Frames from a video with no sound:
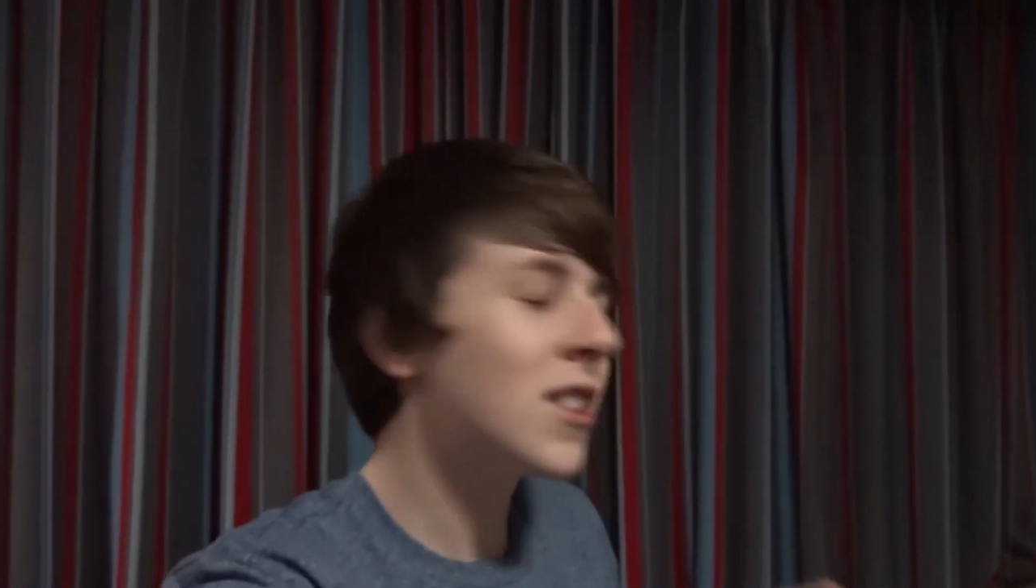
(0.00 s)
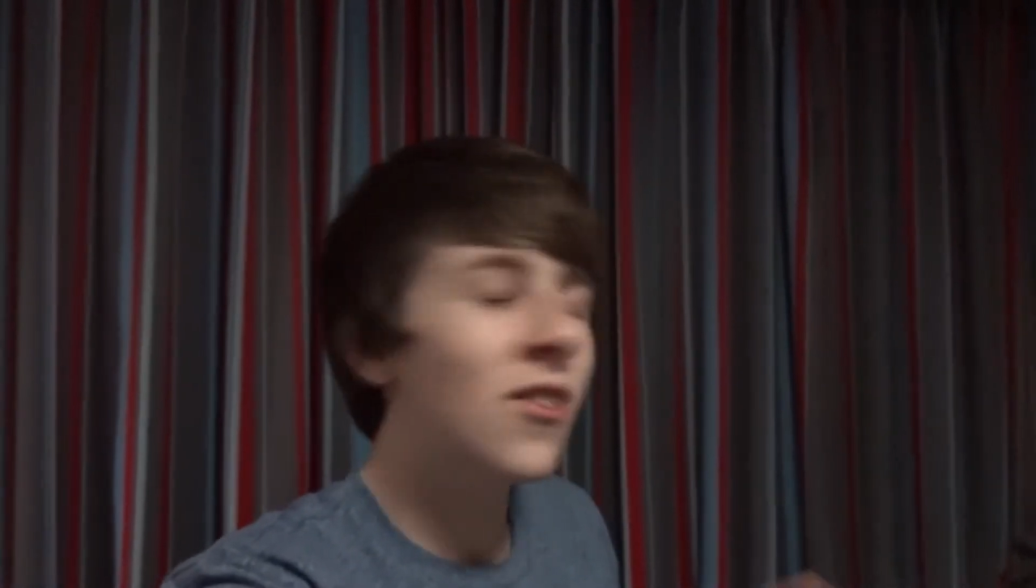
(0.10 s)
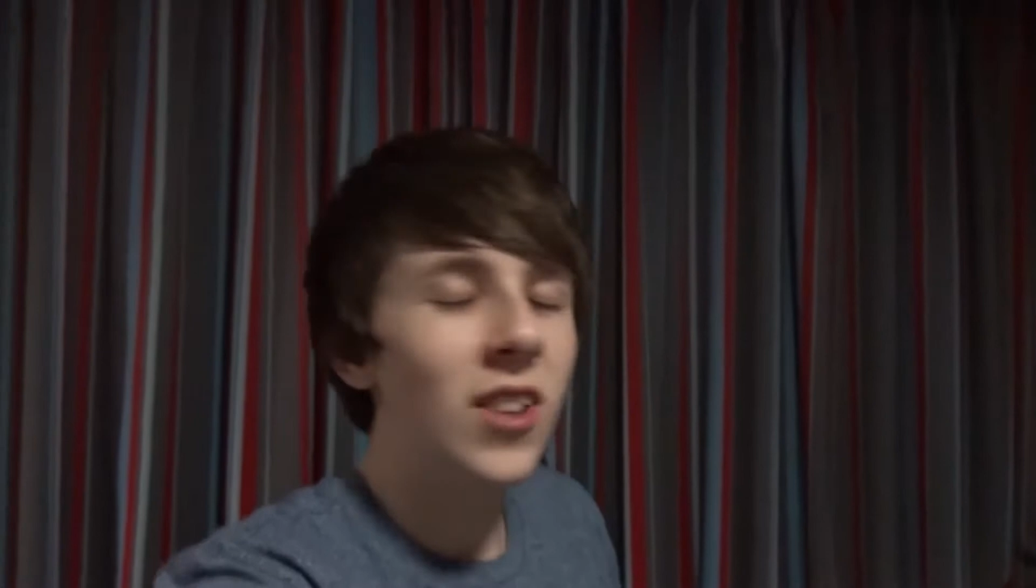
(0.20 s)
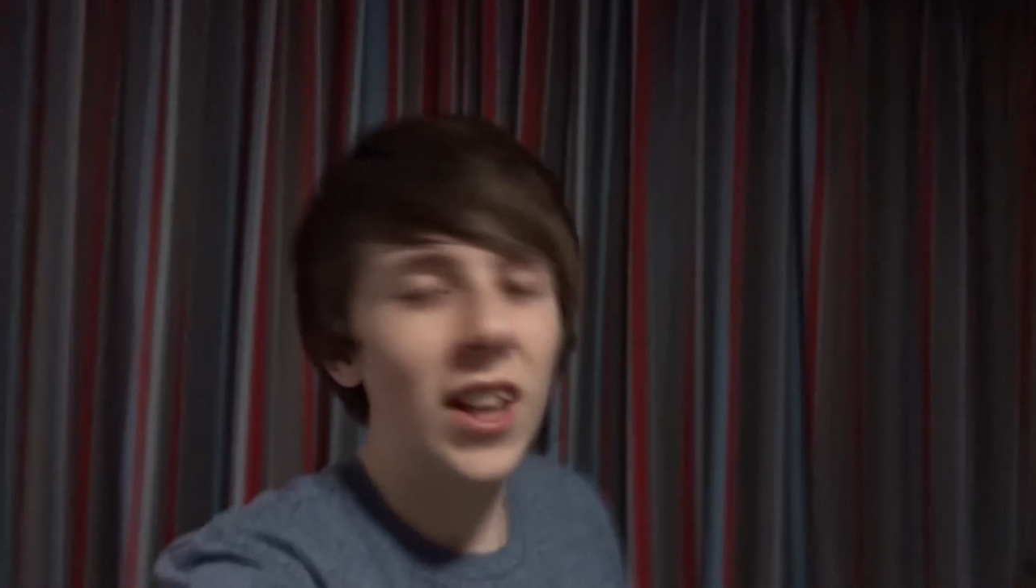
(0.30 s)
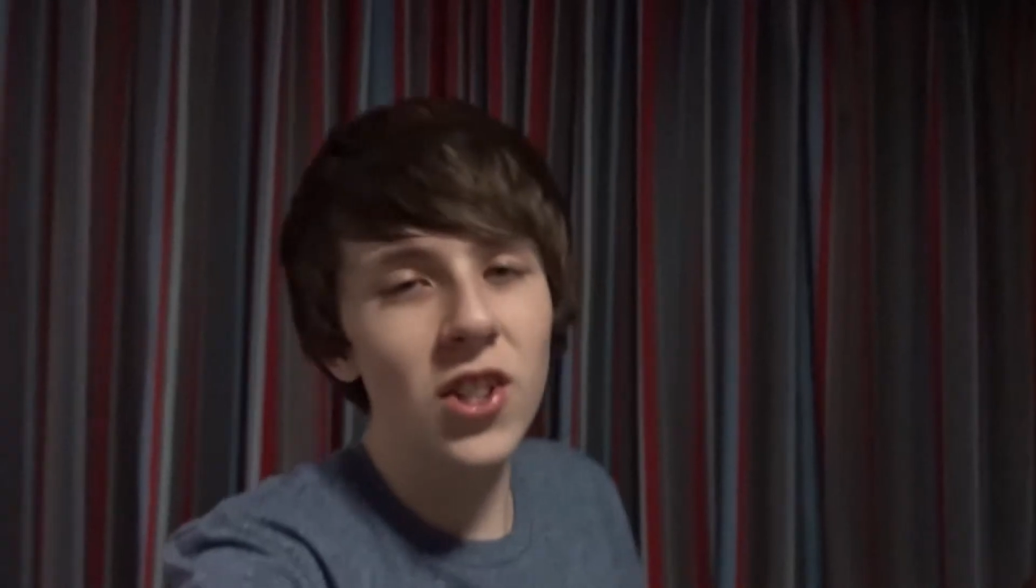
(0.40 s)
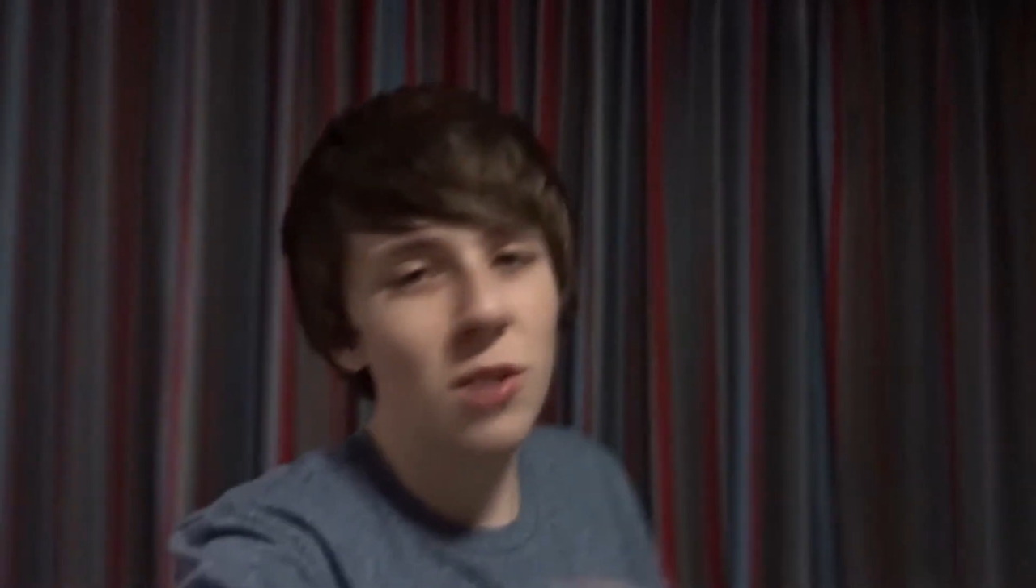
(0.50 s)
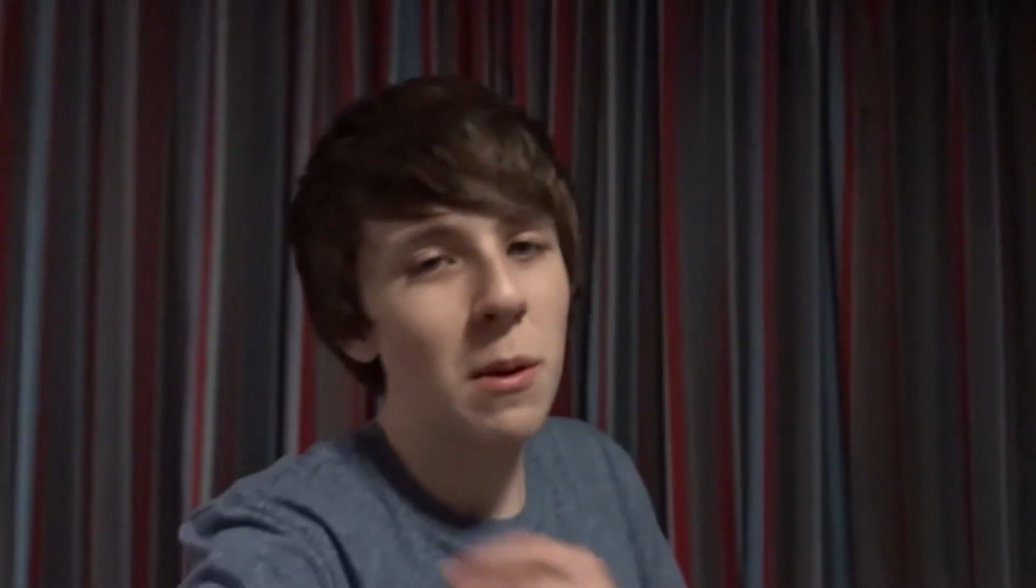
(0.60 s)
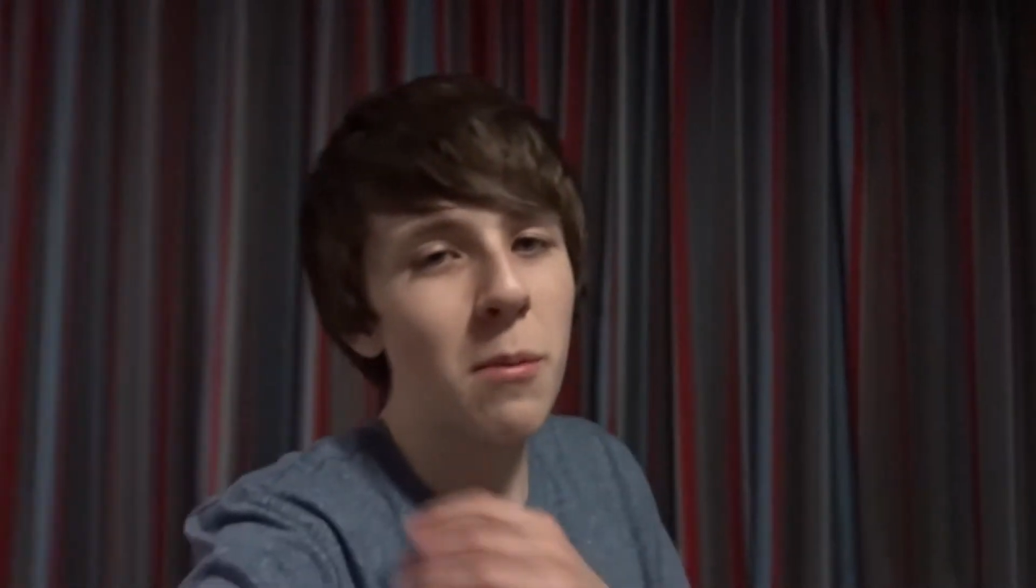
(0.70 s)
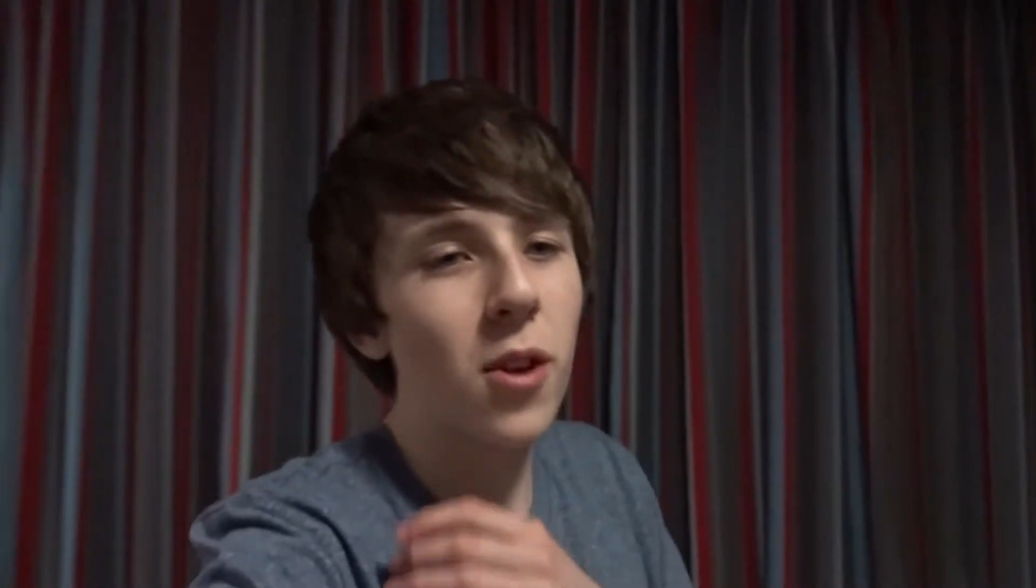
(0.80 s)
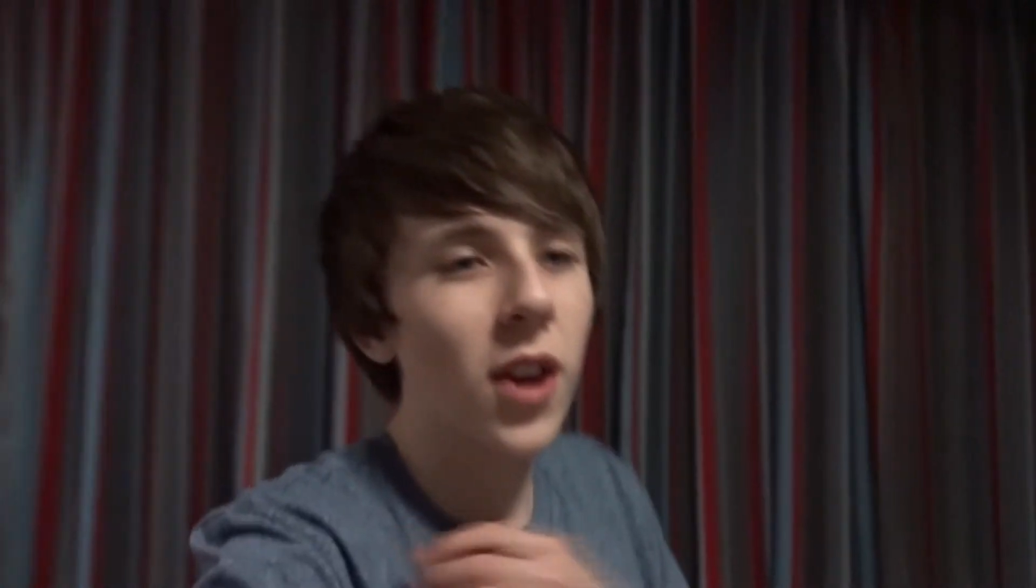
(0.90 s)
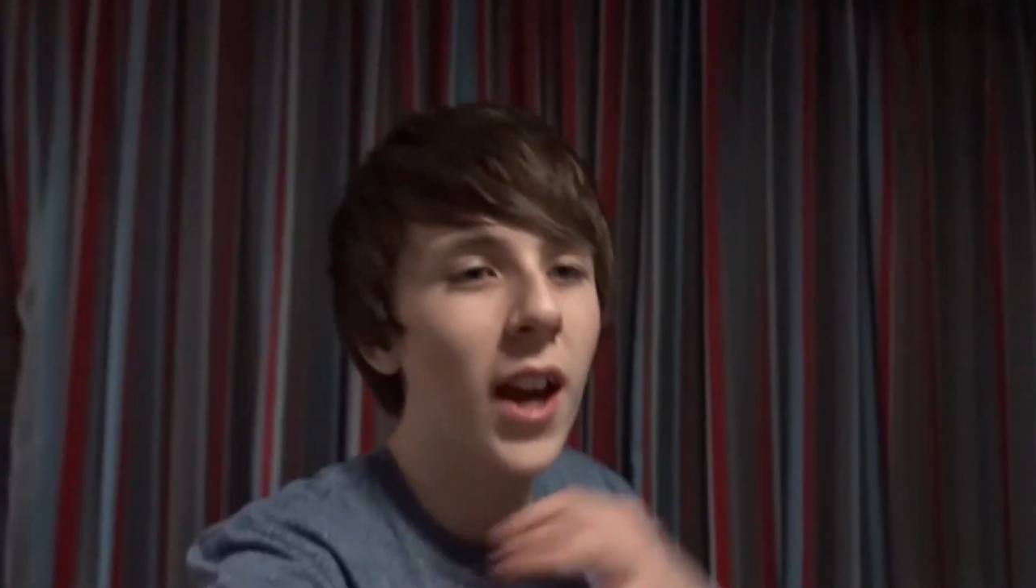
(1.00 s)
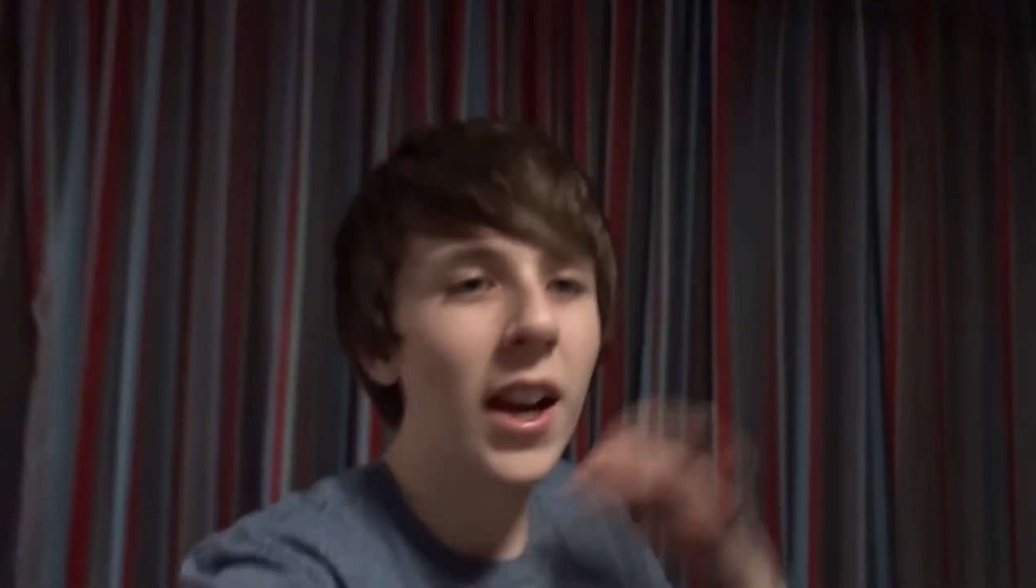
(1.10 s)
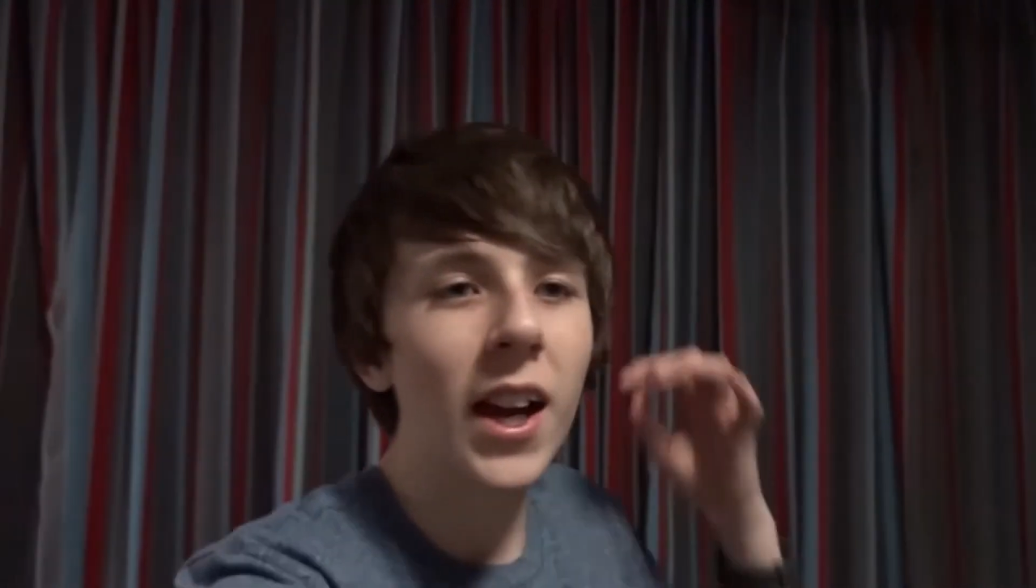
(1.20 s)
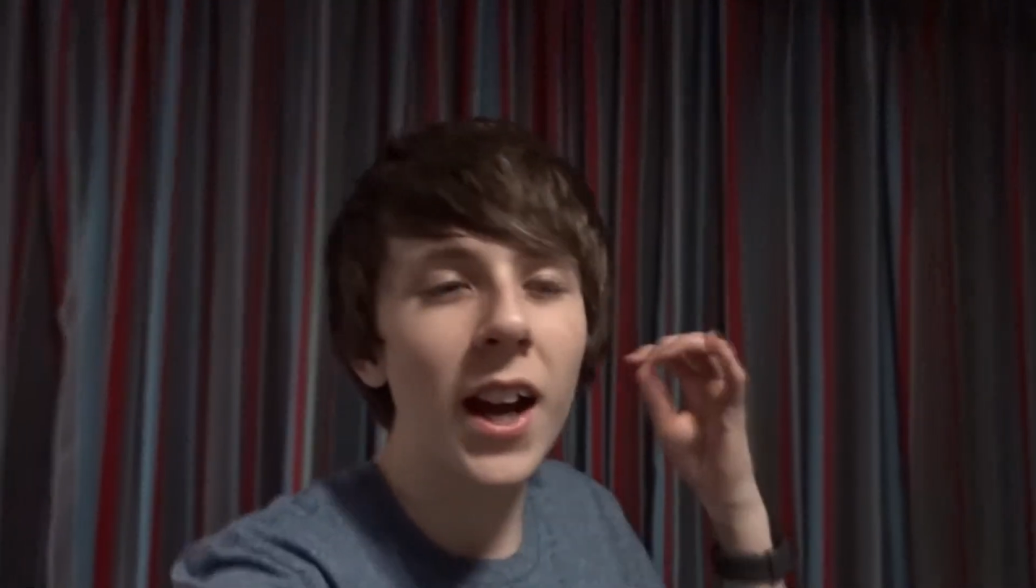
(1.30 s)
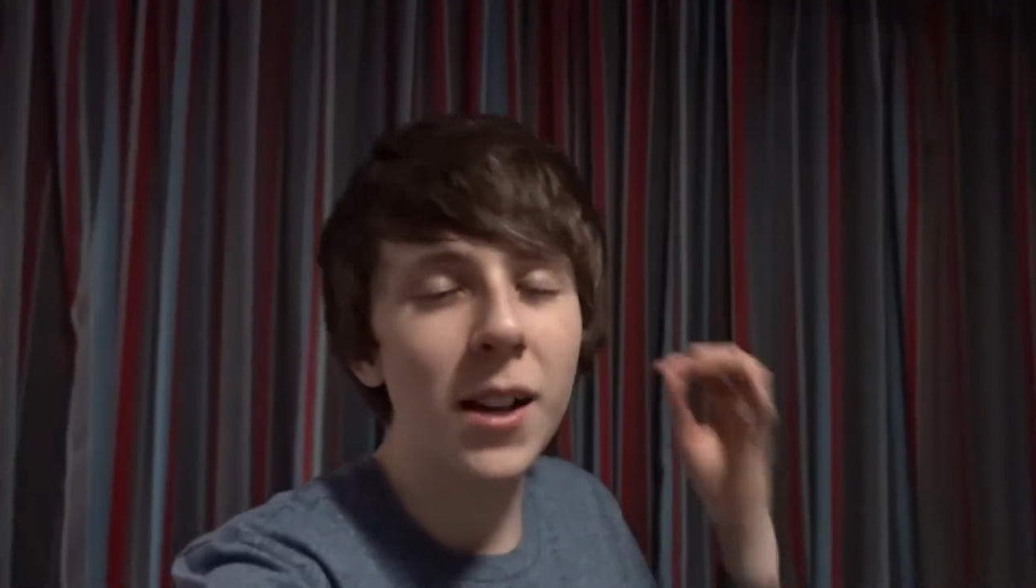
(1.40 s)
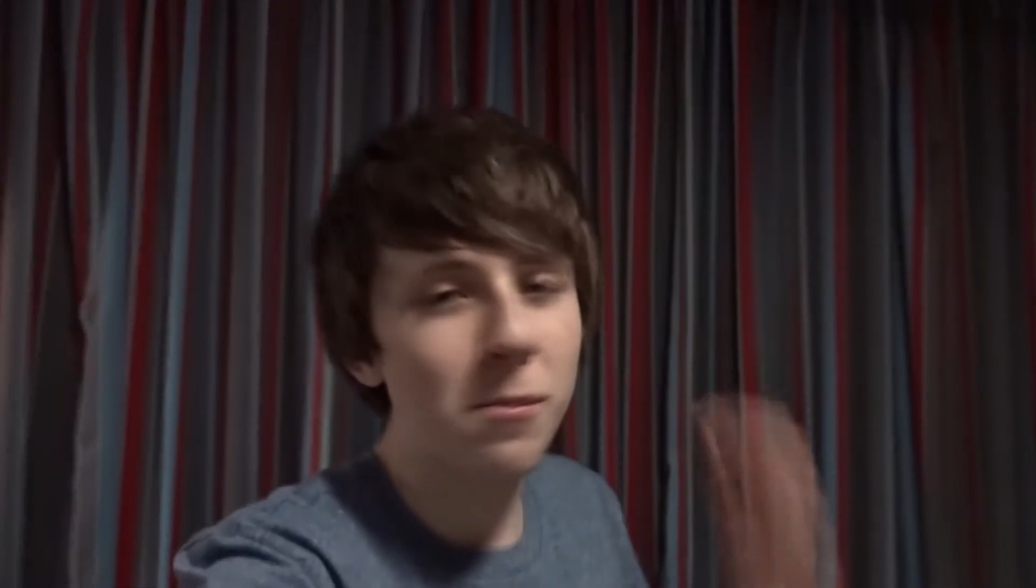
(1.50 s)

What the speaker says: Thoroughly enjoyed my burger and I had